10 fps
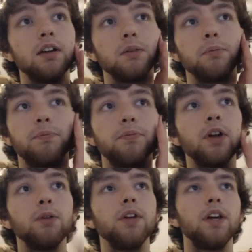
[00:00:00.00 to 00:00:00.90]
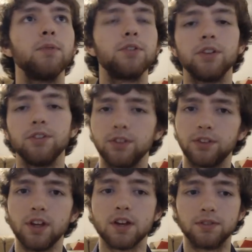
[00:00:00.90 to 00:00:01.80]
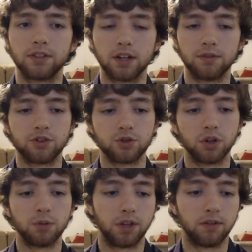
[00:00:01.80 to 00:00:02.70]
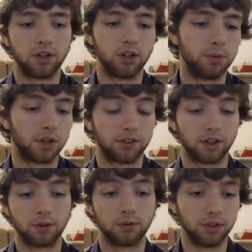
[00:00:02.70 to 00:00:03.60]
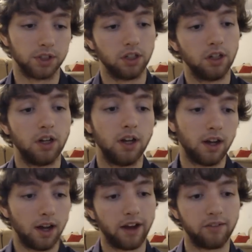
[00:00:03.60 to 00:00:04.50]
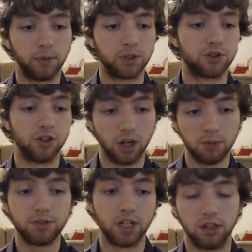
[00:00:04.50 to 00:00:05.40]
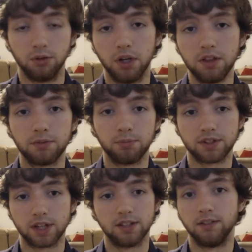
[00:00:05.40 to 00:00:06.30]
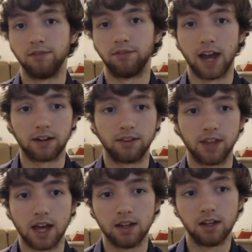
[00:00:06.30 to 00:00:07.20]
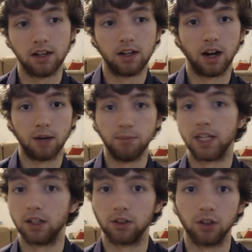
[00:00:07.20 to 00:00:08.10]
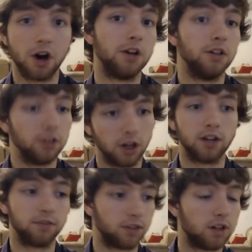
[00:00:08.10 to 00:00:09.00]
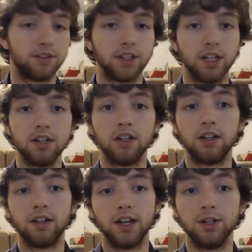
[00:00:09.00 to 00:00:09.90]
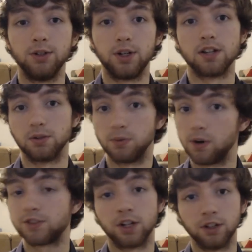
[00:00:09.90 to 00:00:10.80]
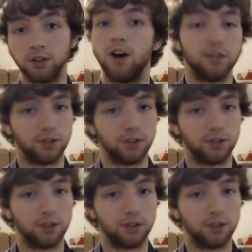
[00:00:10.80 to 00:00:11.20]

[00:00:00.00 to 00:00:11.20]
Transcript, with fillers: And um, I don't really have much else to say. It's kind of a short update video because I don't really have much to update you with, besides the fact that I'm making a lot, a lot of content, and you guys are watching a